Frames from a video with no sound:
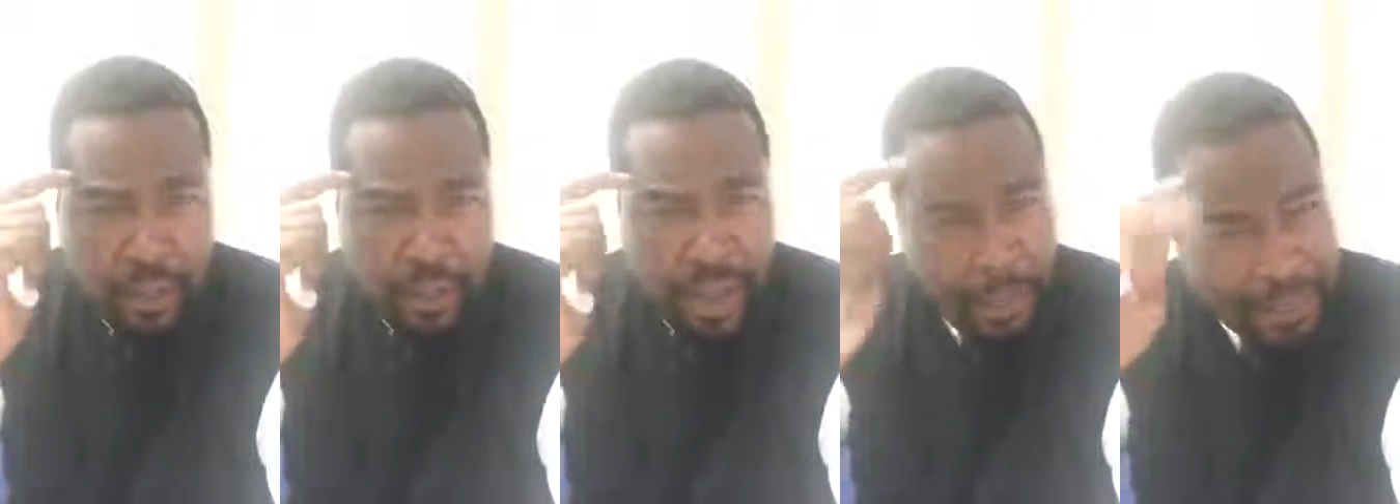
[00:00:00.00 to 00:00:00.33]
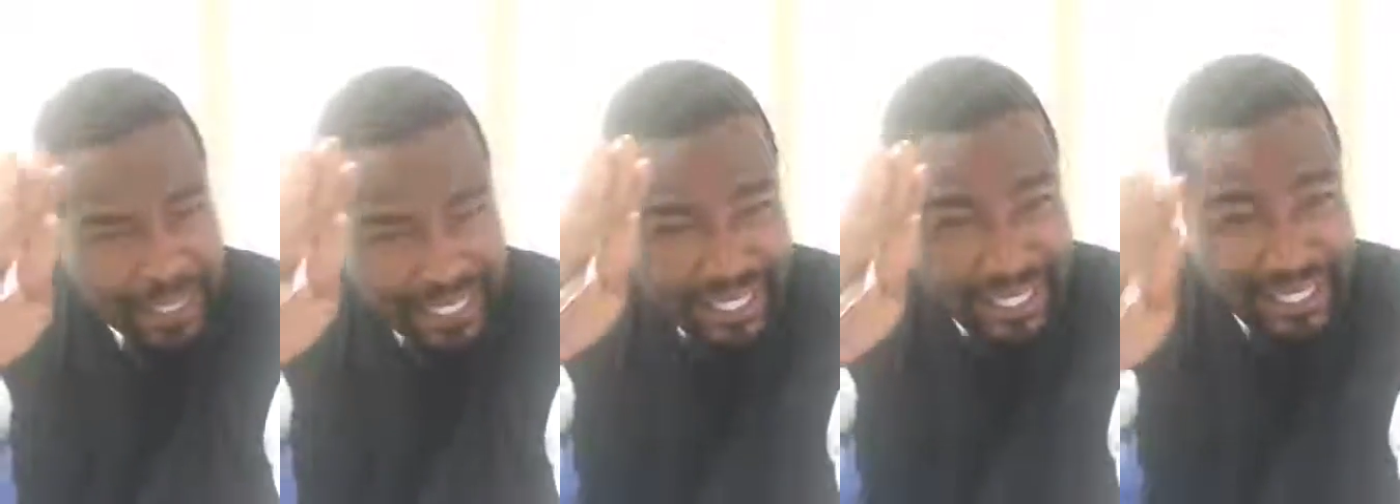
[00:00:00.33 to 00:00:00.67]
I've been
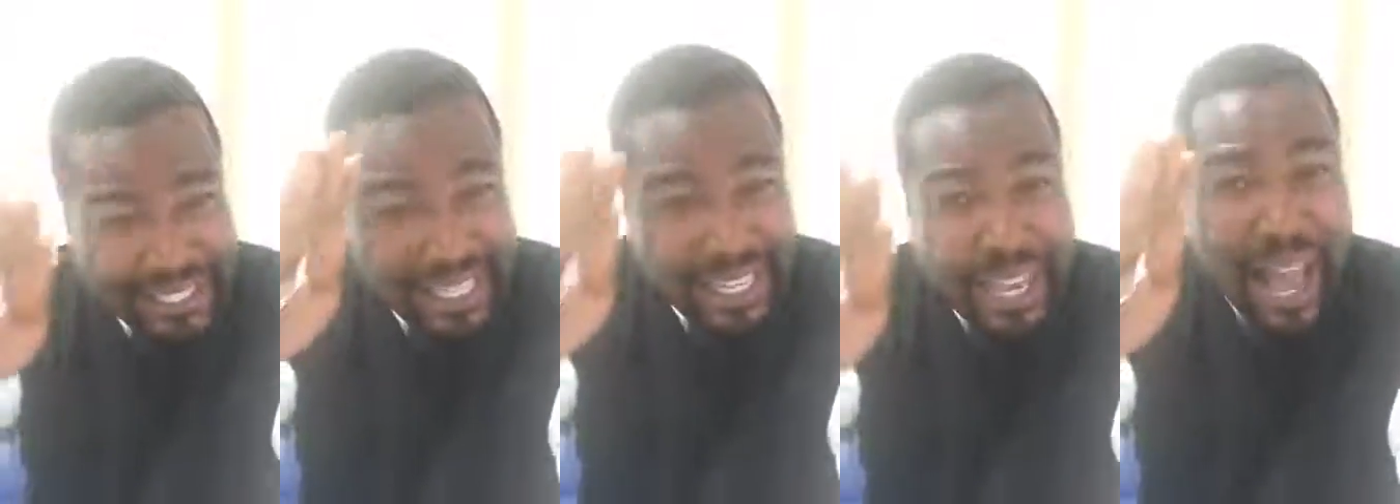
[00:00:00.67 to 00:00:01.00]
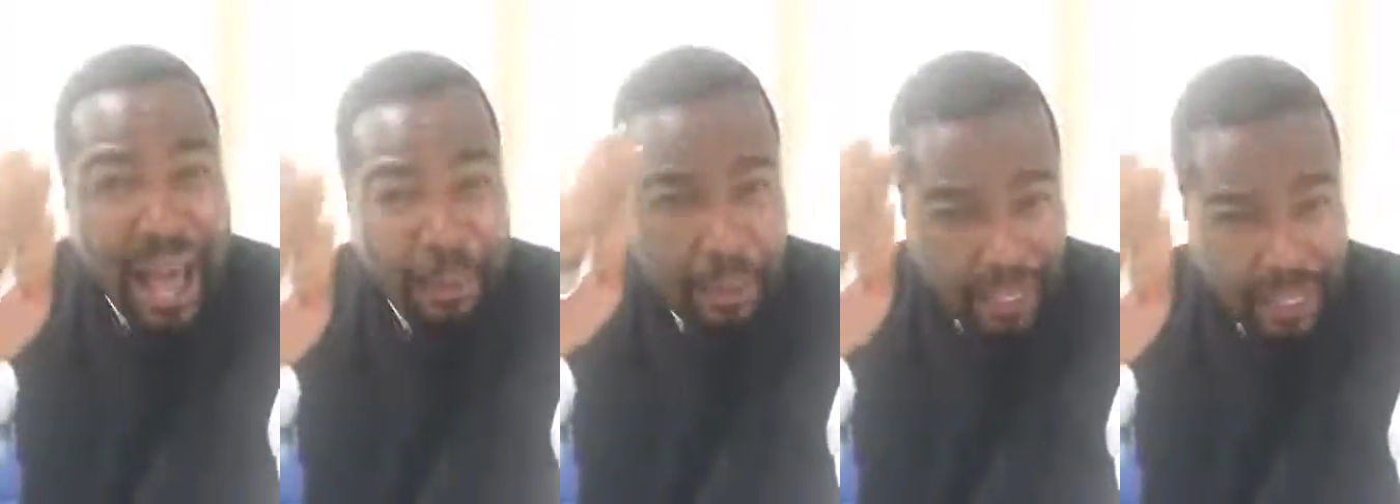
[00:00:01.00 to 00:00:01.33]
seeing
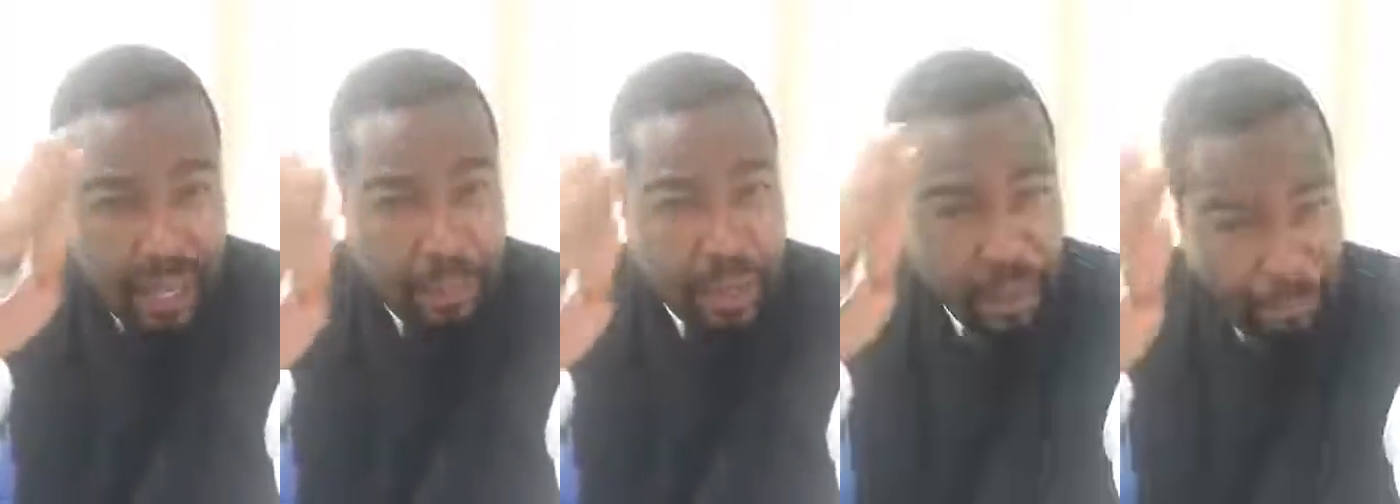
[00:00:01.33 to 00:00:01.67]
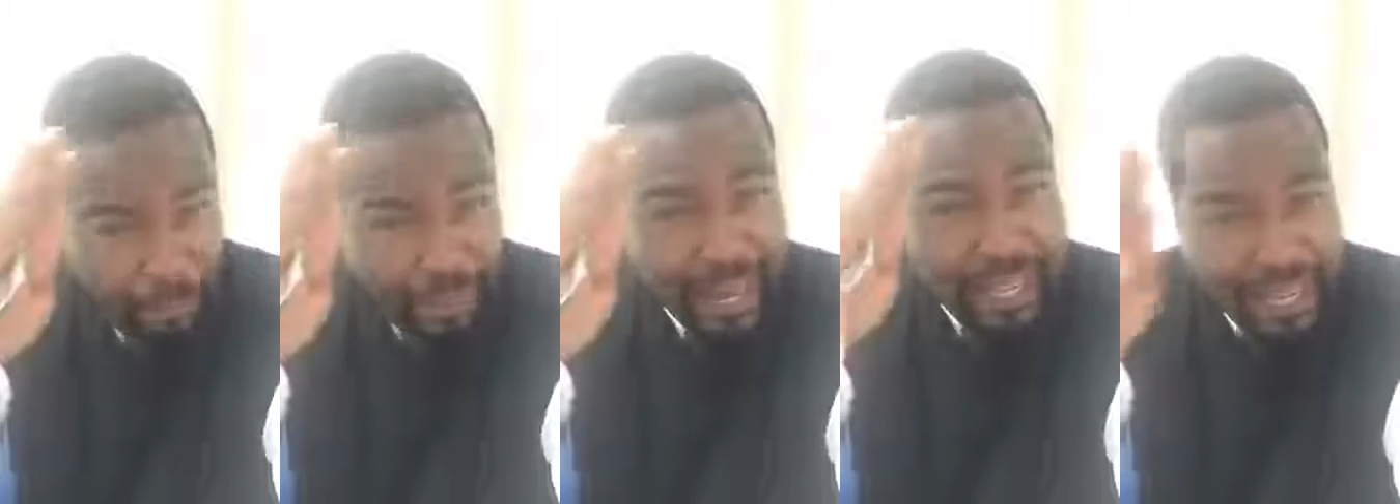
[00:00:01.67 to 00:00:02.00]
T.I. I've been coming up
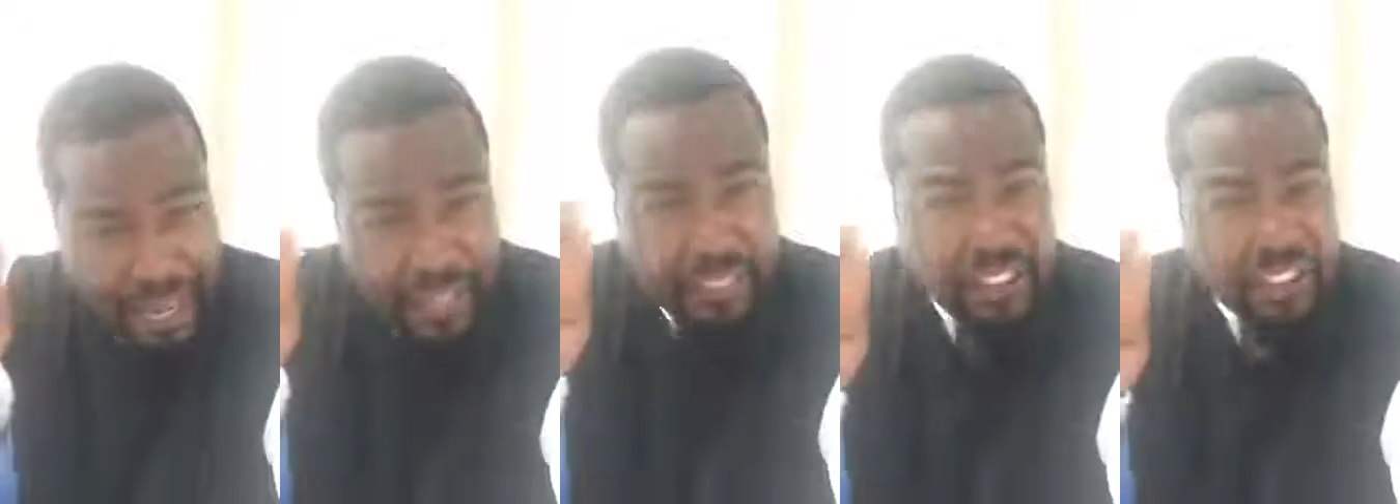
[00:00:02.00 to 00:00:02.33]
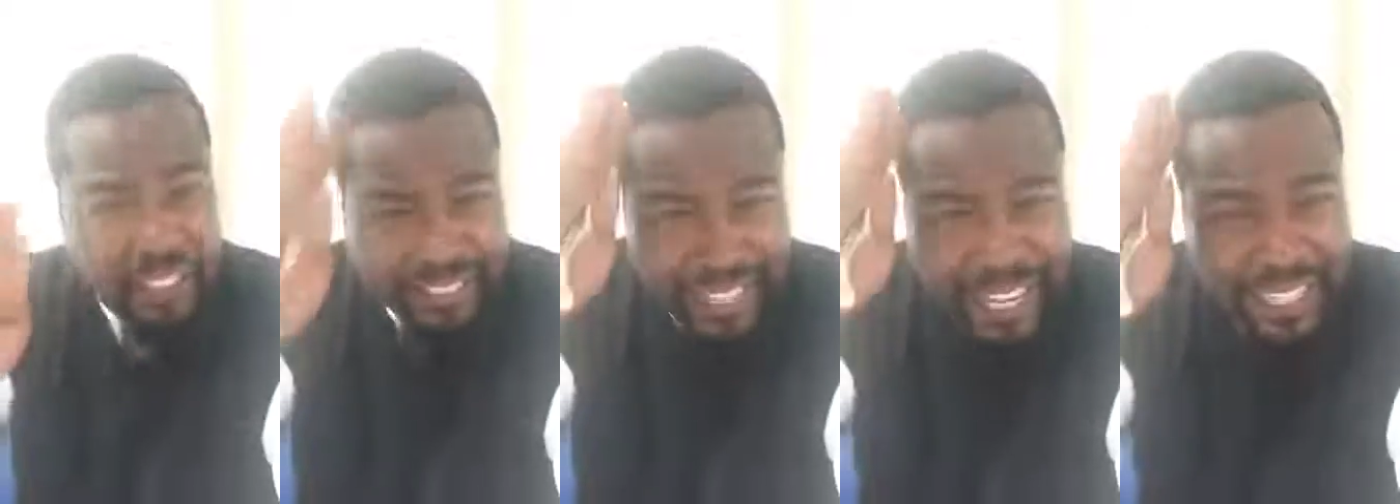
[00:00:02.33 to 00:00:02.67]
on that
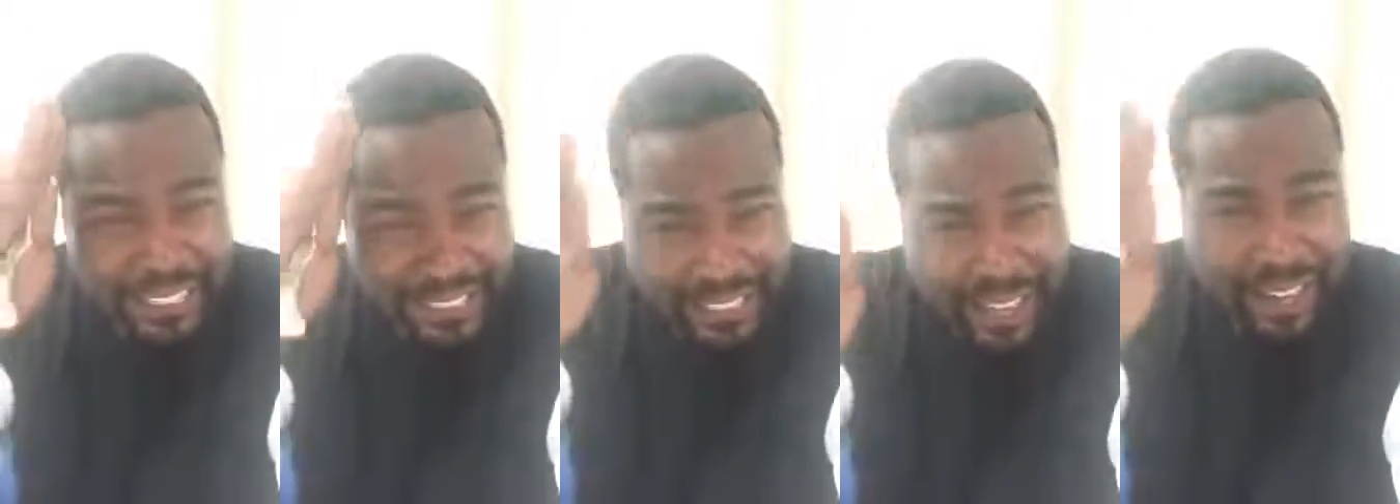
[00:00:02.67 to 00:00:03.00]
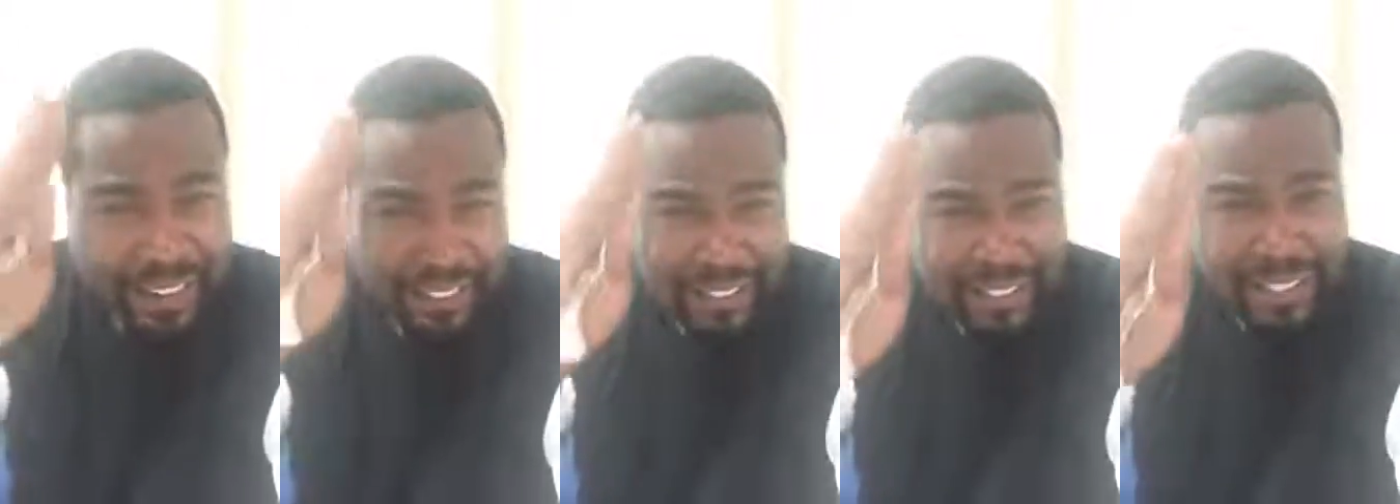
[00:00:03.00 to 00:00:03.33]
consciousness. Shout
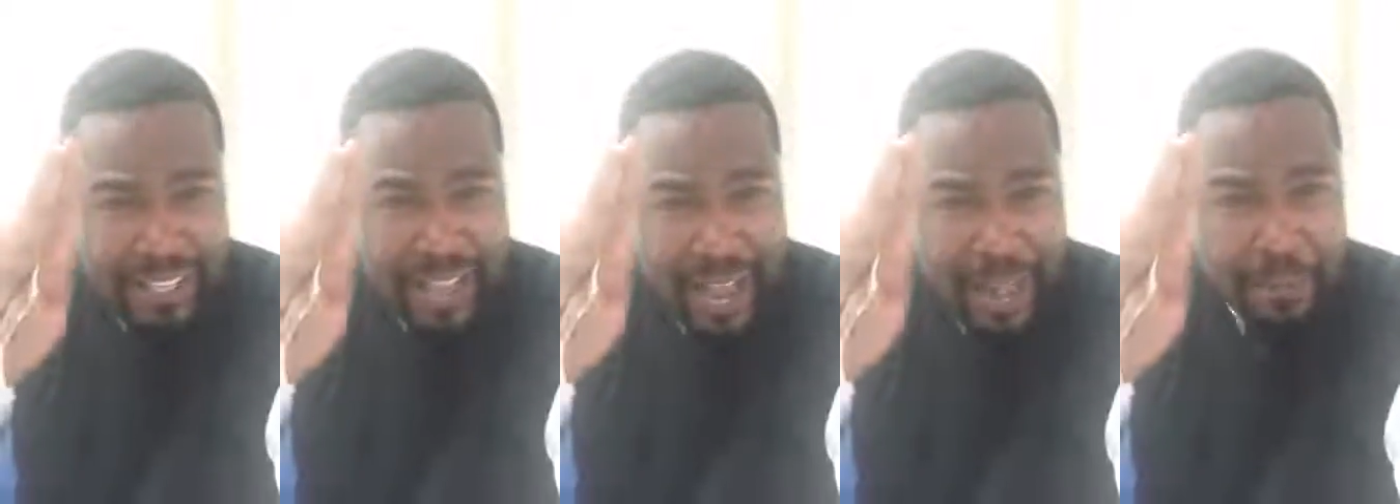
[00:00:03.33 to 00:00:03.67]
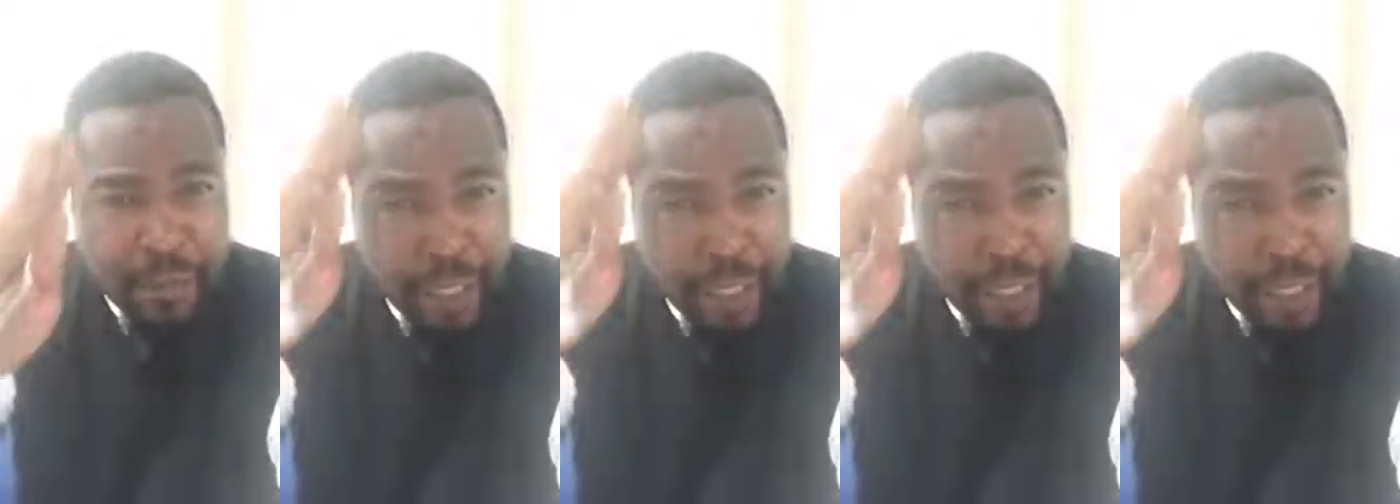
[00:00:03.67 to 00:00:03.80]
out to T.I.